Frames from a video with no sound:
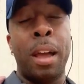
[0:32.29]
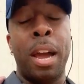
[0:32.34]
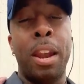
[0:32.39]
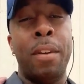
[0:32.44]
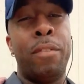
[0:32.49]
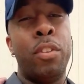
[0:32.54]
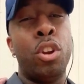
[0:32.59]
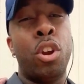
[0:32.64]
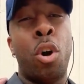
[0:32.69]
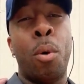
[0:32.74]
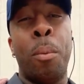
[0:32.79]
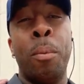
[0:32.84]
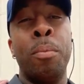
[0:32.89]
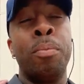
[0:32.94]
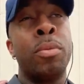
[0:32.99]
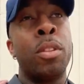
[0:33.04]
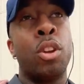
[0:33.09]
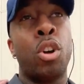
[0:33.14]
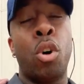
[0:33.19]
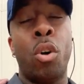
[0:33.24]
And if you don't
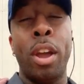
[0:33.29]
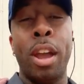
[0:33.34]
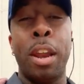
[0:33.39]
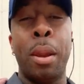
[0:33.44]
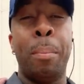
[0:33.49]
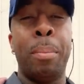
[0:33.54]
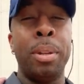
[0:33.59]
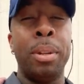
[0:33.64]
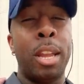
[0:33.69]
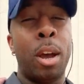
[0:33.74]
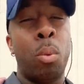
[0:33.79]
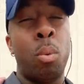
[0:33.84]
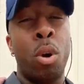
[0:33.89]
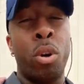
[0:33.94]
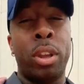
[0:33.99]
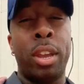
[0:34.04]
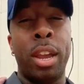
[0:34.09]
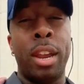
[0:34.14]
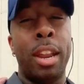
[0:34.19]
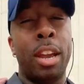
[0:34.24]
go ahead and put that
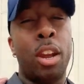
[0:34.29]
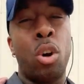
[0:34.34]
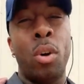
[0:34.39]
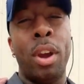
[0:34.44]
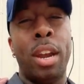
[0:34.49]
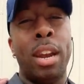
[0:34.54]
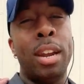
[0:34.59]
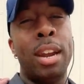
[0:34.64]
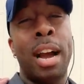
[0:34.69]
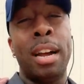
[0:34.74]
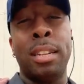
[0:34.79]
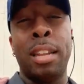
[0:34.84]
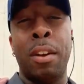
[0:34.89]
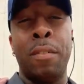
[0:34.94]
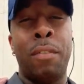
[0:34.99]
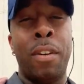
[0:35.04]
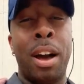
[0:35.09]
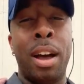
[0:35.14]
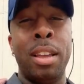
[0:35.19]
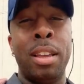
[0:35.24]
work in and go ahead and knock
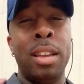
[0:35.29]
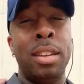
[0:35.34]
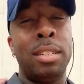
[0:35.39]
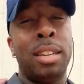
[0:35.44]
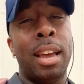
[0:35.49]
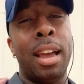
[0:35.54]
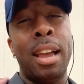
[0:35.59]
that 5 years,